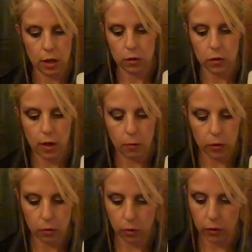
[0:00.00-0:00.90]
And so that
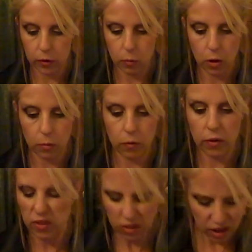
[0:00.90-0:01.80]
was a really smart move. I
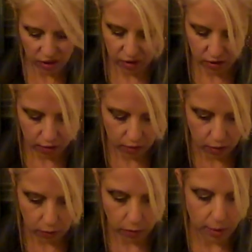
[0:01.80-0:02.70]
still got this stuff all
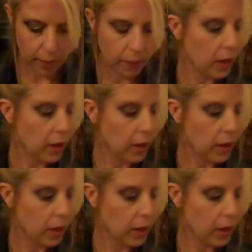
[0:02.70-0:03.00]
over me.